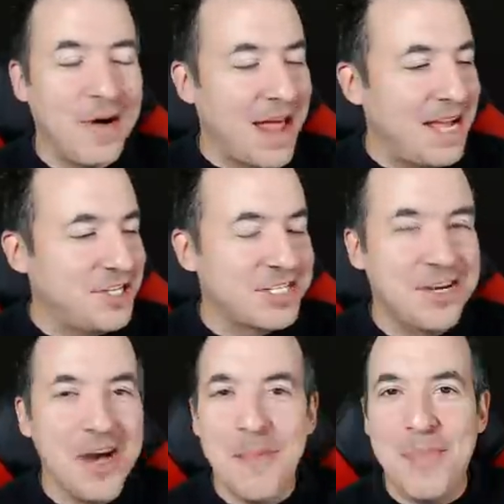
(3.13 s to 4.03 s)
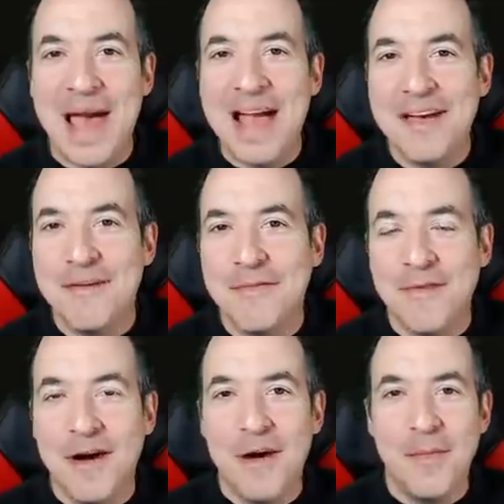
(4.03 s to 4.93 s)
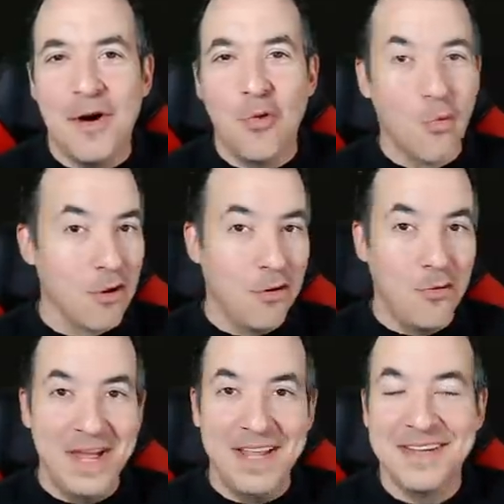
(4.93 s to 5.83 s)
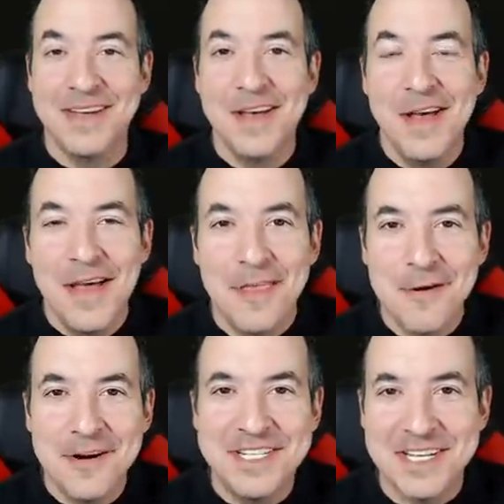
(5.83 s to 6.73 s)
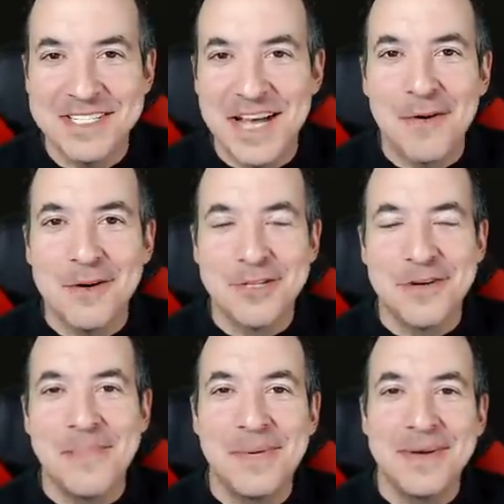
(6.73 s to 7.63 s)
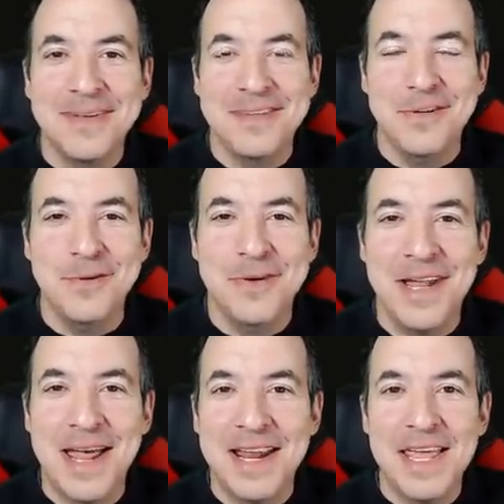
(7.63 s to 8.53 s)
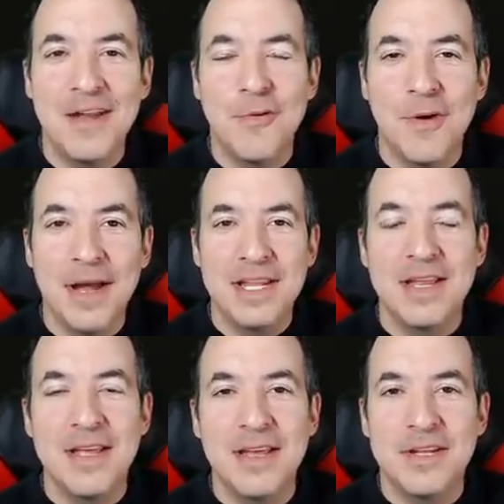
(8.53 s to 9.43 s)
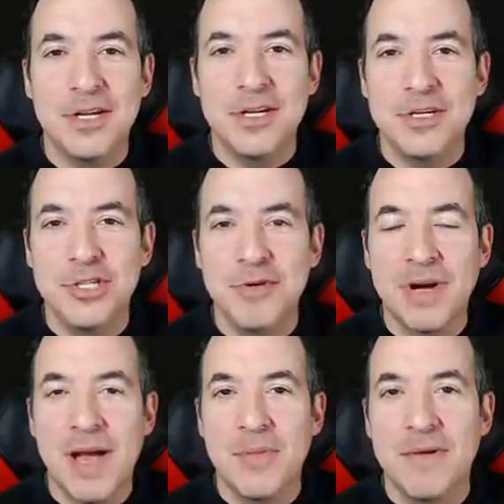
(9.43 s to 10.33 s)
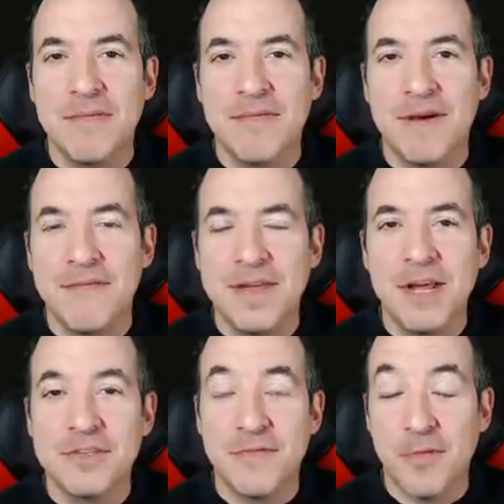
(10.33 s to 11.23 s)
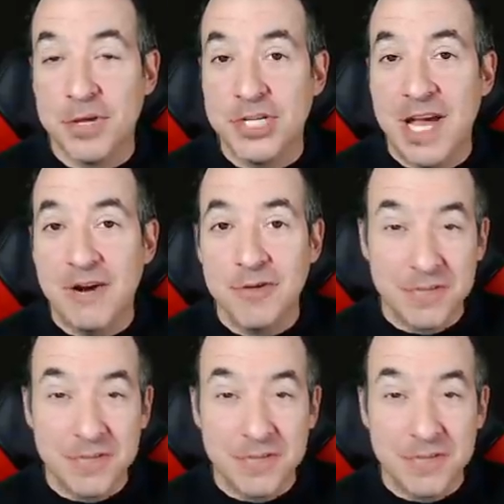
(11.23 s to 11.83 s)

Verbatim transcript: I just got back from a whirlwind 36-hour trip to Connecticut, where I did get to shoot a couple of videos for the channel.